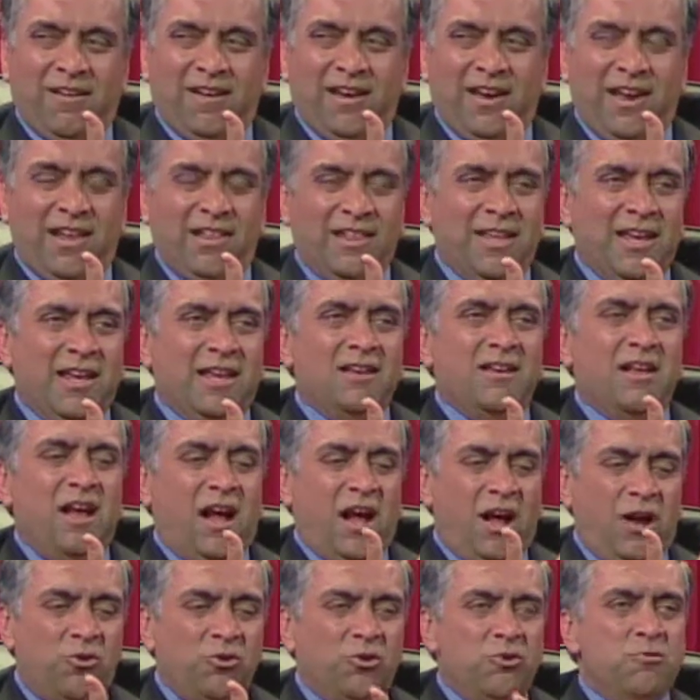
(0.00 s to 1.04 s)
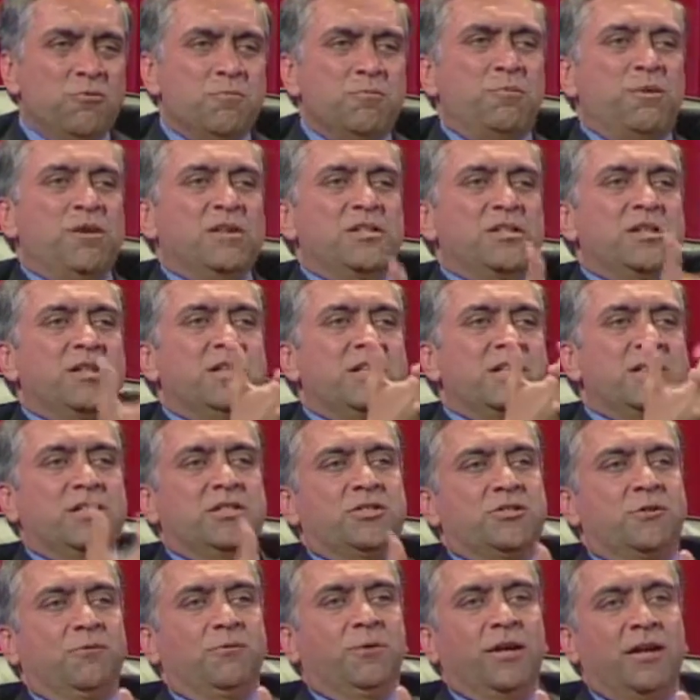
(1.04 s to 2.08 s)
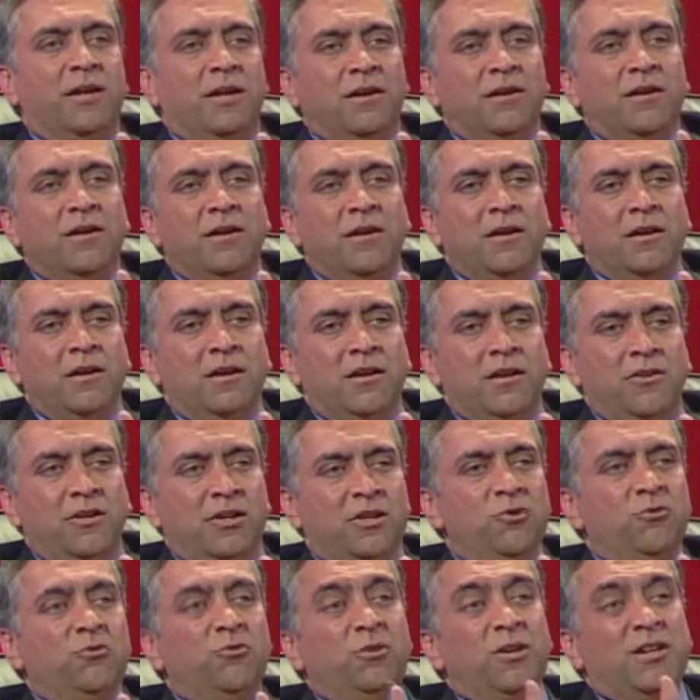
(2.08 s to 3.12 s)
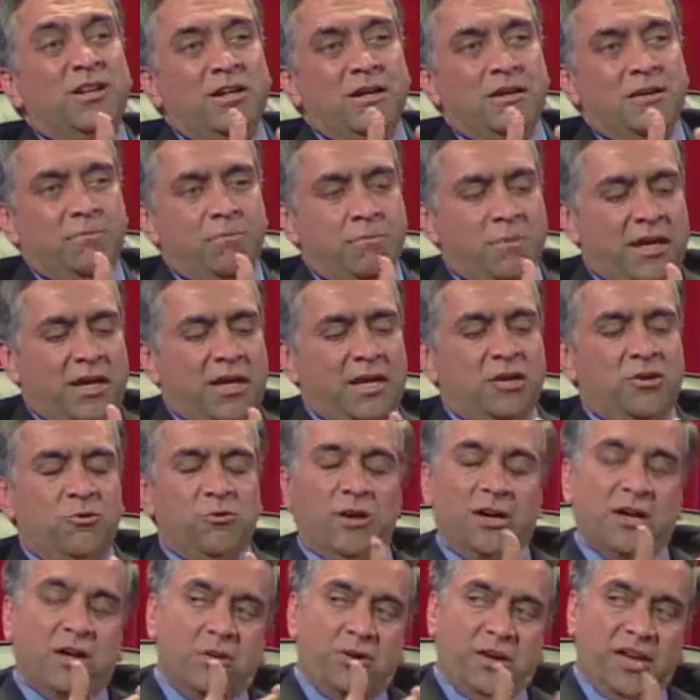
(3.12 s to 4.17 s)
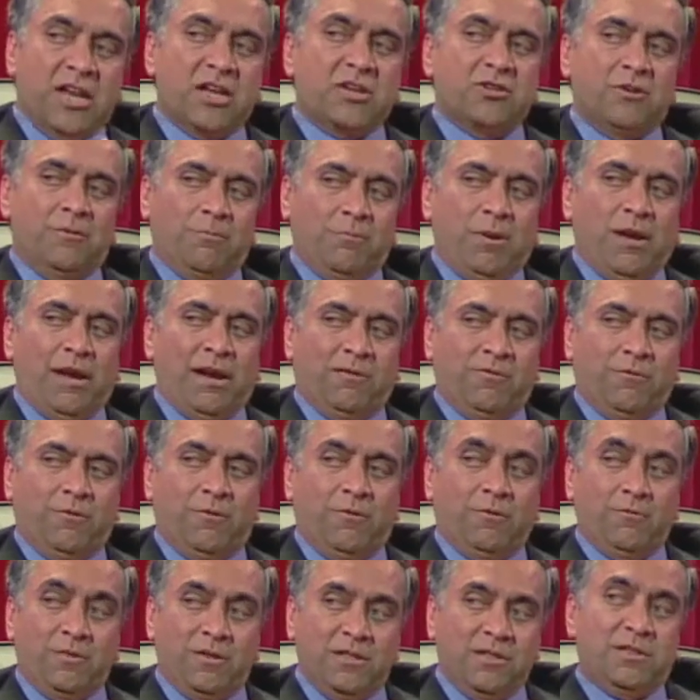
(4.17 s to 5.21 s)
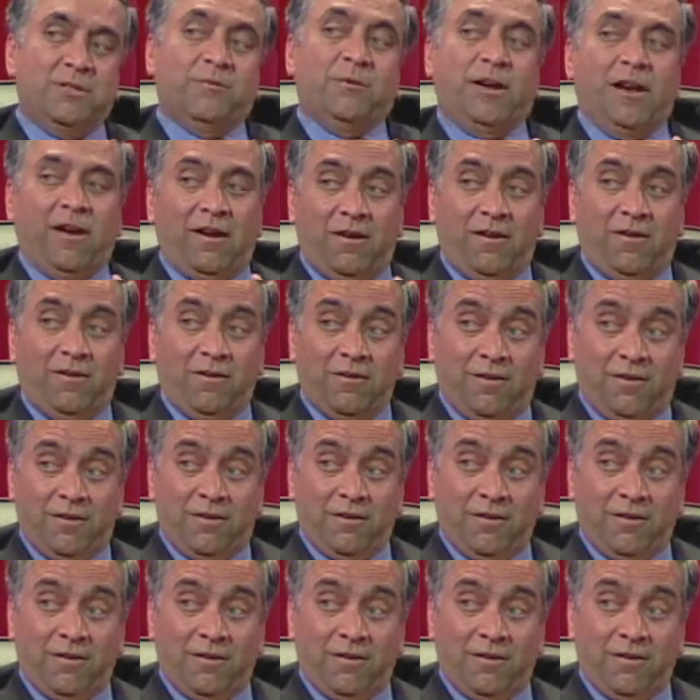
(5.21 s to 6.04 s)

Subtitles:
And then how do you present it in such a way that you could make into a creation platform? It's even harder.